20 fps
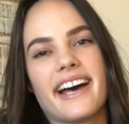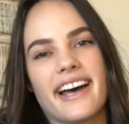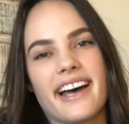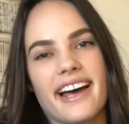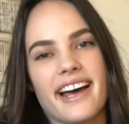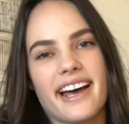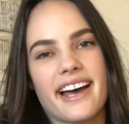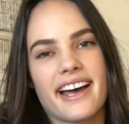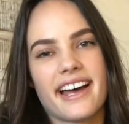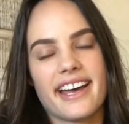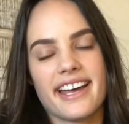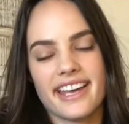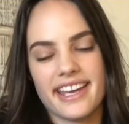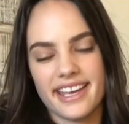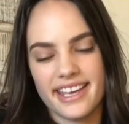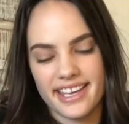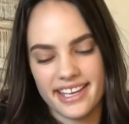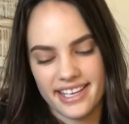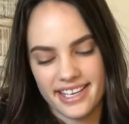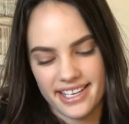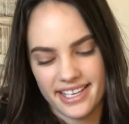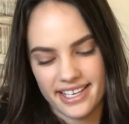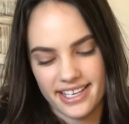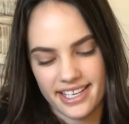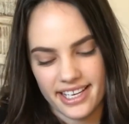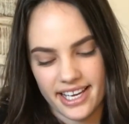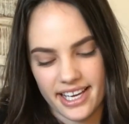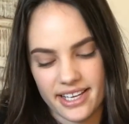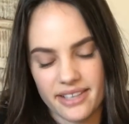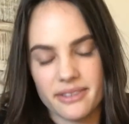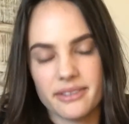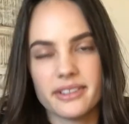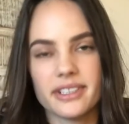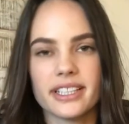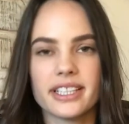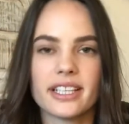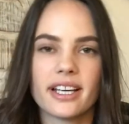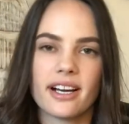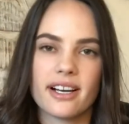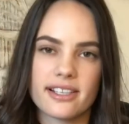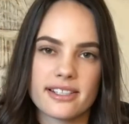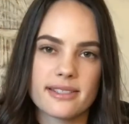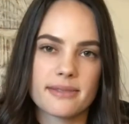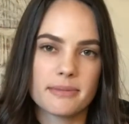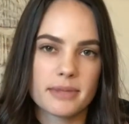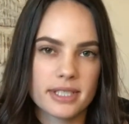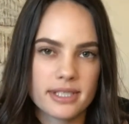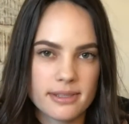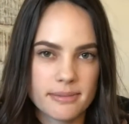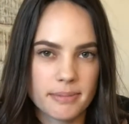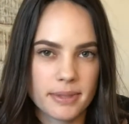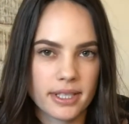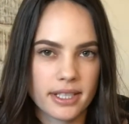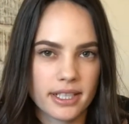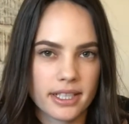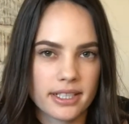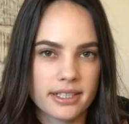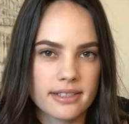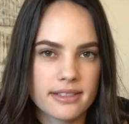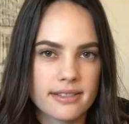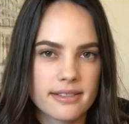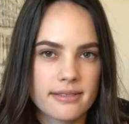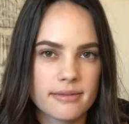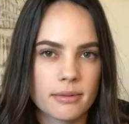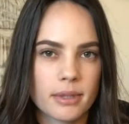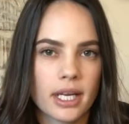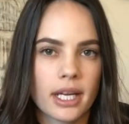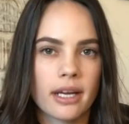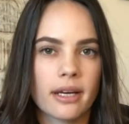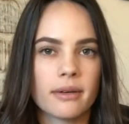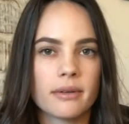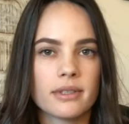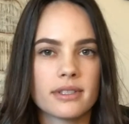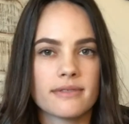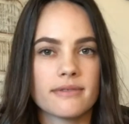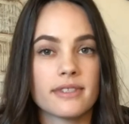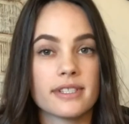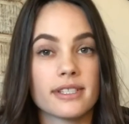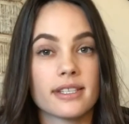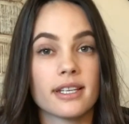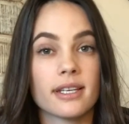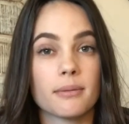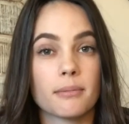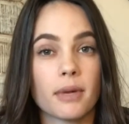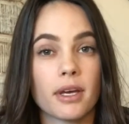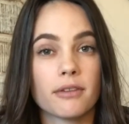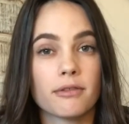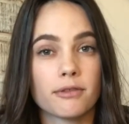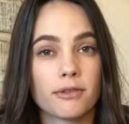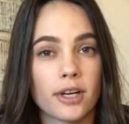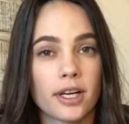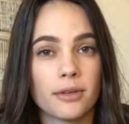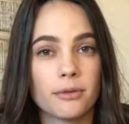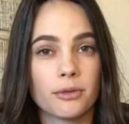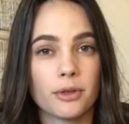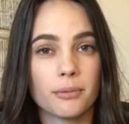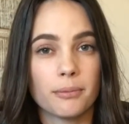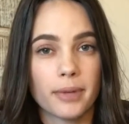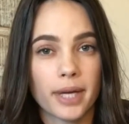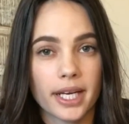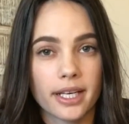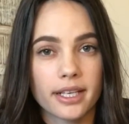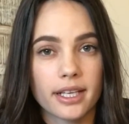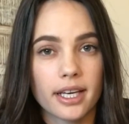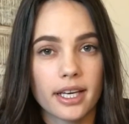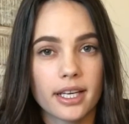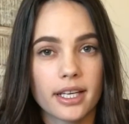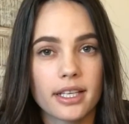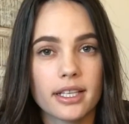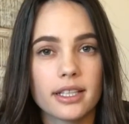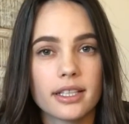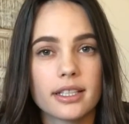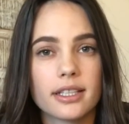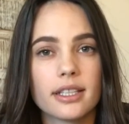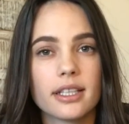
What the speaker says: I had a really awesome experience when I was visiting my friend Rebecca